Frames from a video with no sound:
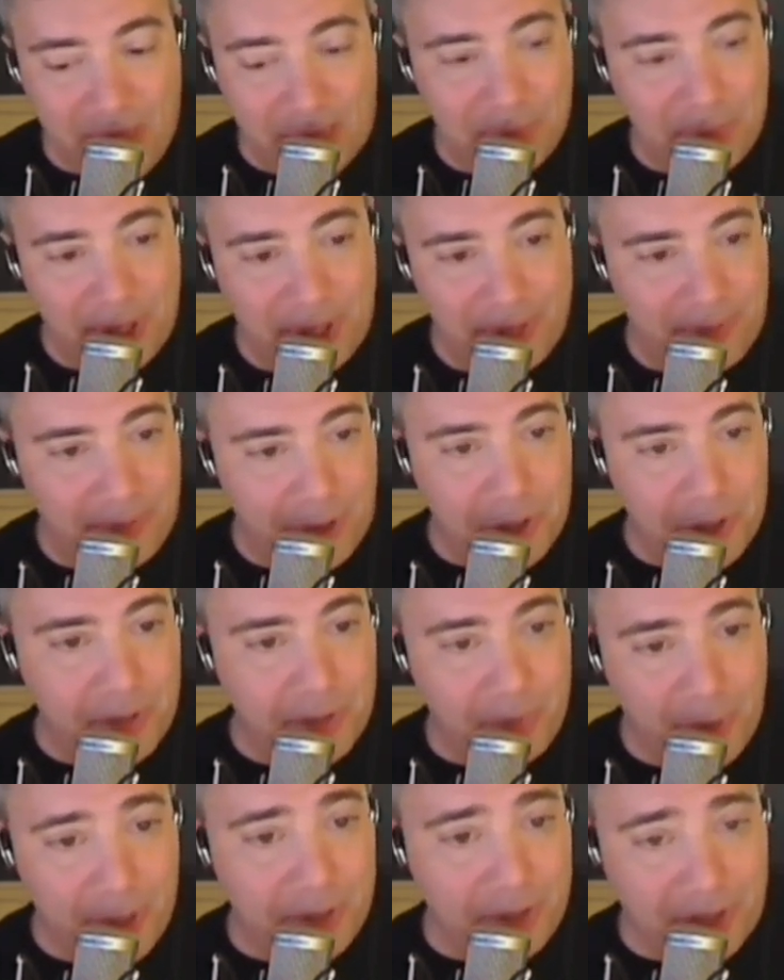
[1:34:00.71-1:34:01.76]
upgrade
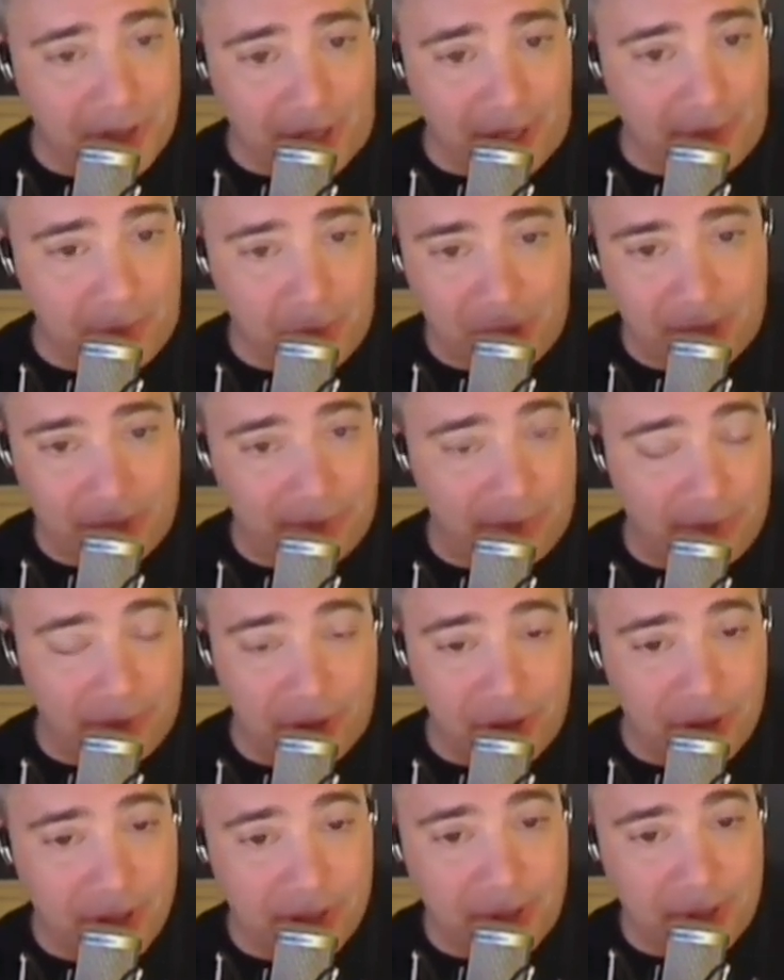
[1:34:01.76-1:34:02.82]
version of Windows 7, whatever
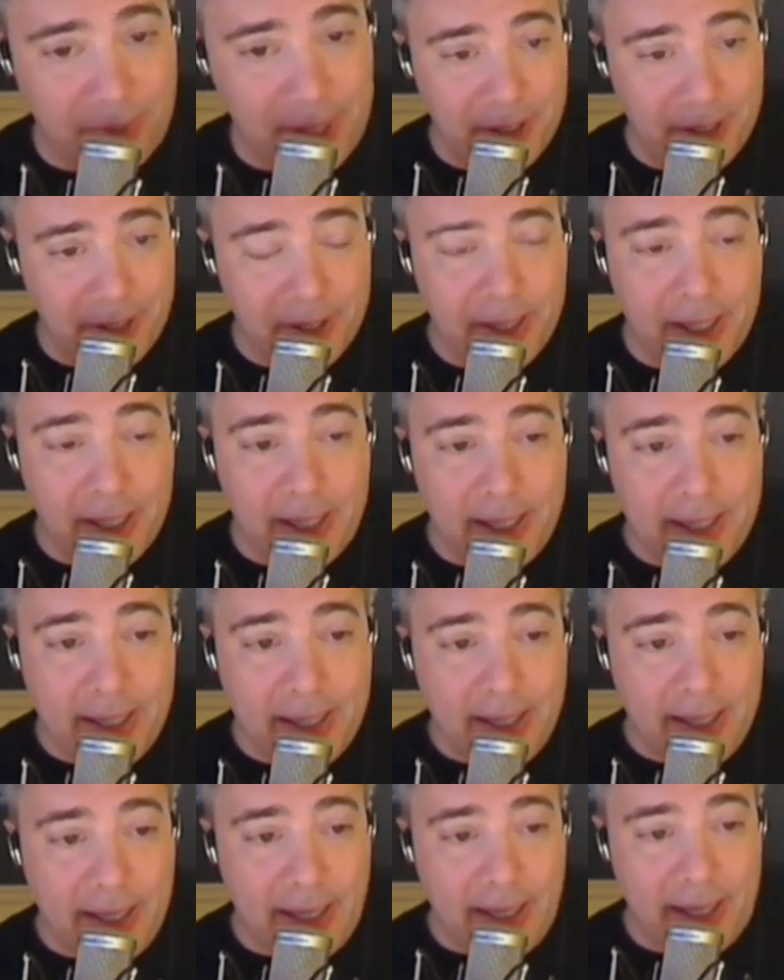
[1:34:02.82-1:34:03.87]
version, matter,
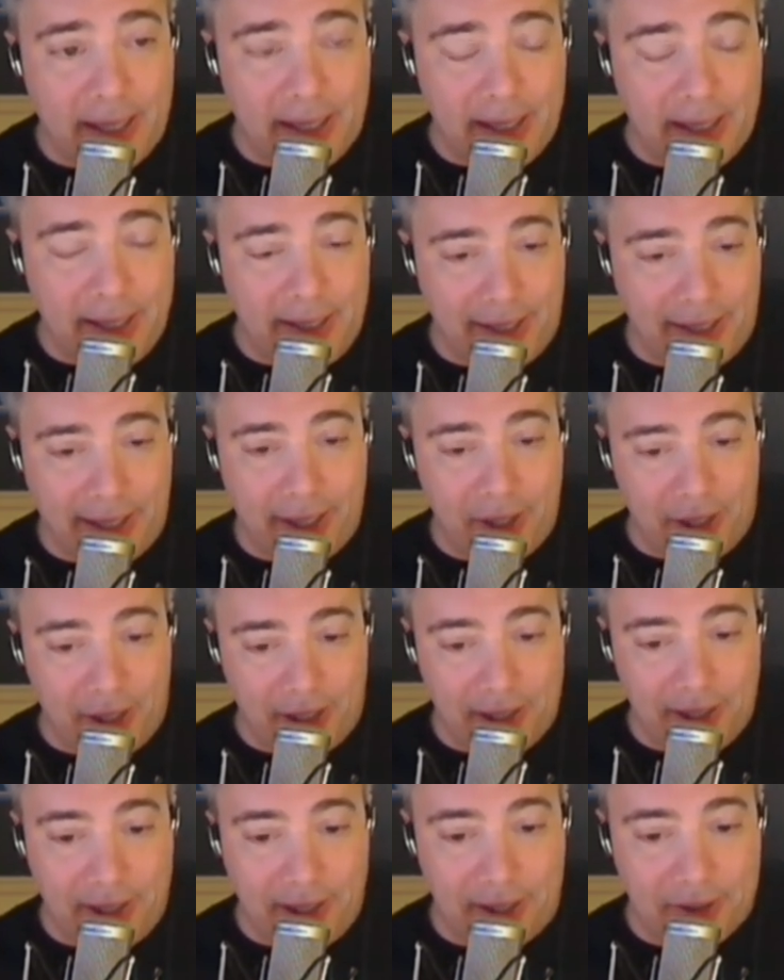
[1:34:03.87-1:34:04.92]
uh, and you get
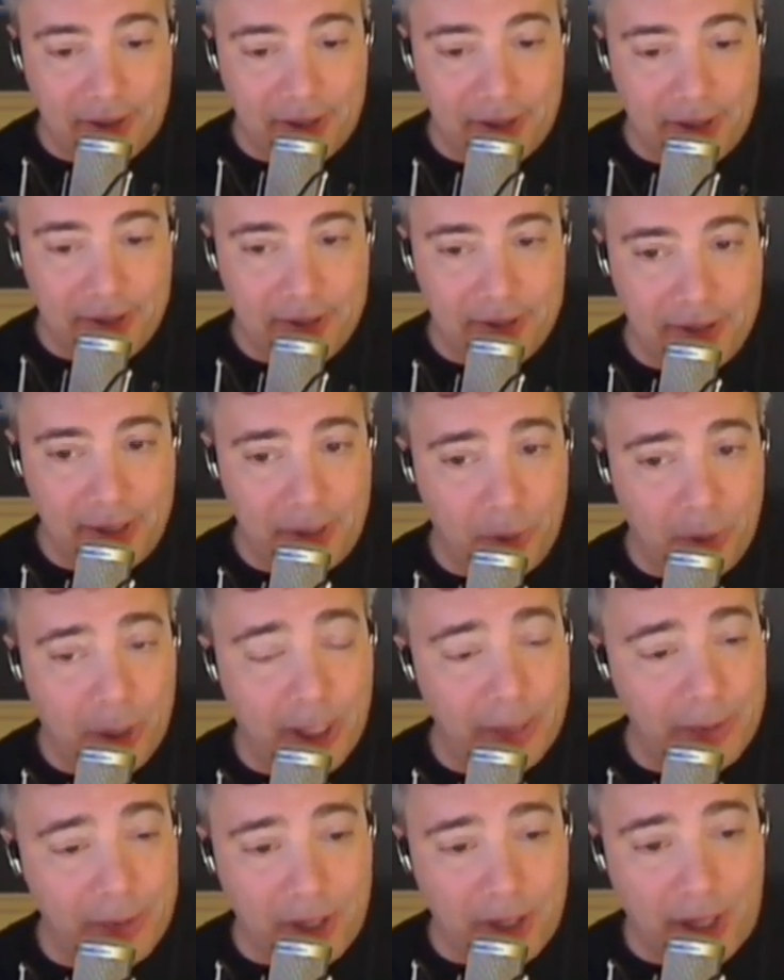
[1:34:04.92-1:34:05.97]
it on a disk, and you
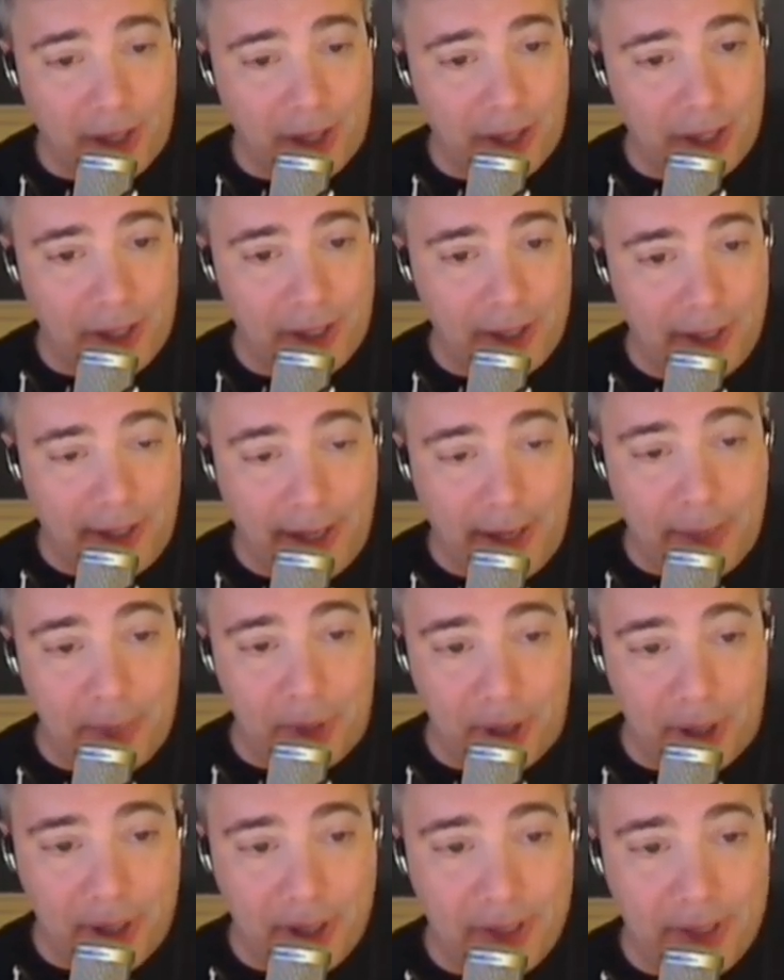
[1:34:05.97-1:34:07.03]
want to install it on a
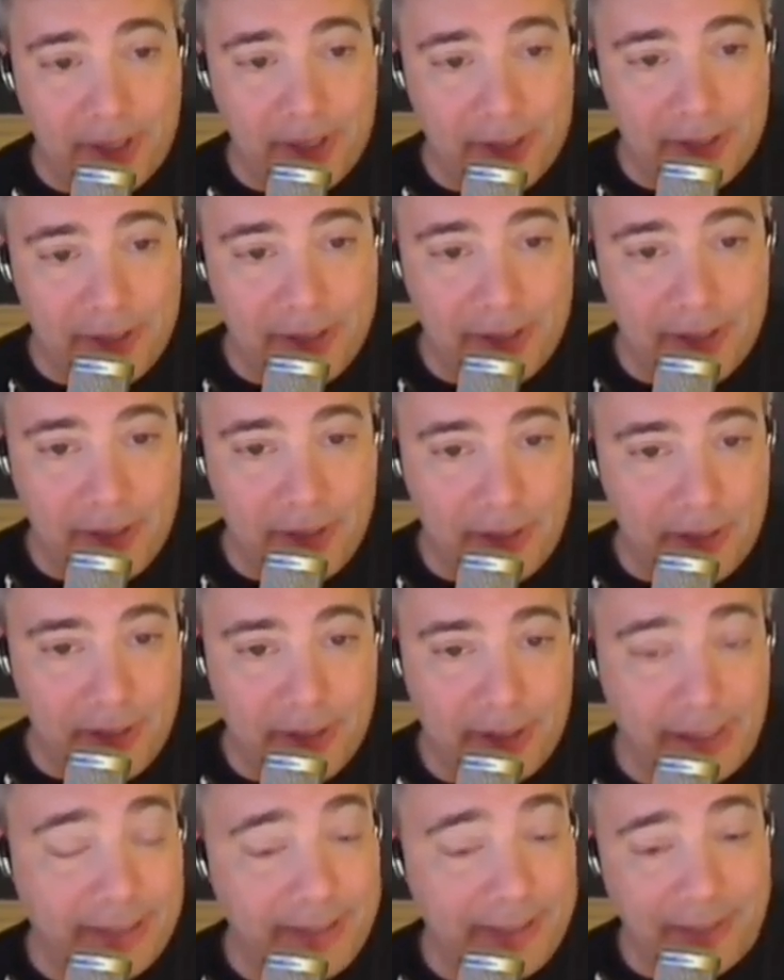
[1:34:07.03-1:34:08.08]
netbook
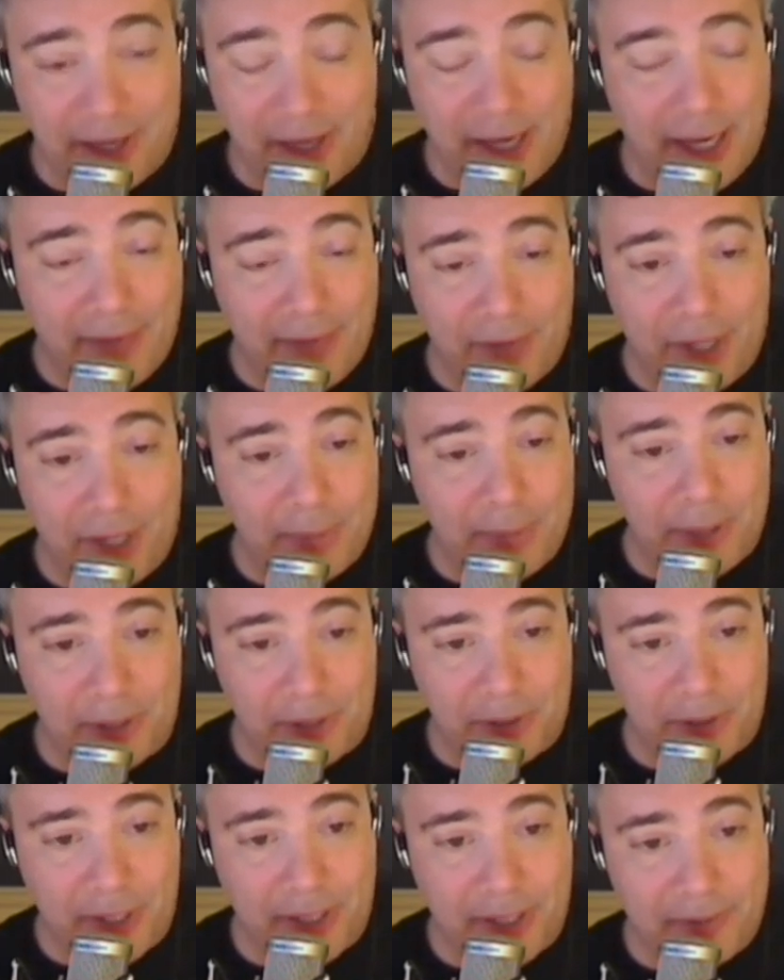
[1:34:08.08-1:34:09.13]
that does not have an
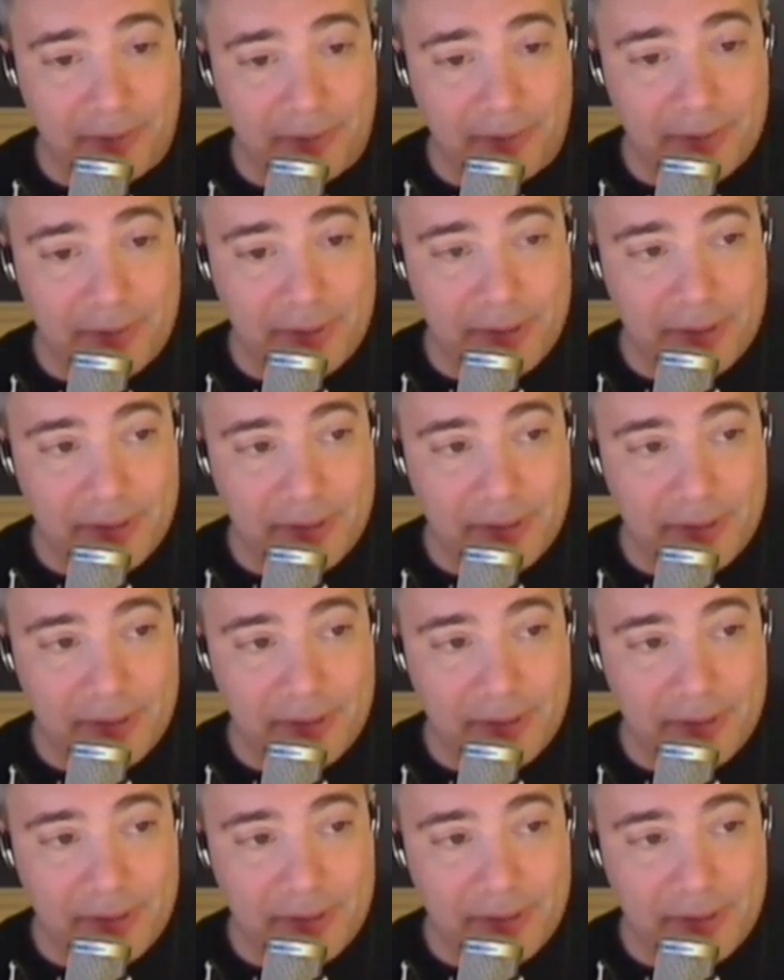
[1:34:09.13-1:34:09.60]
optical drive.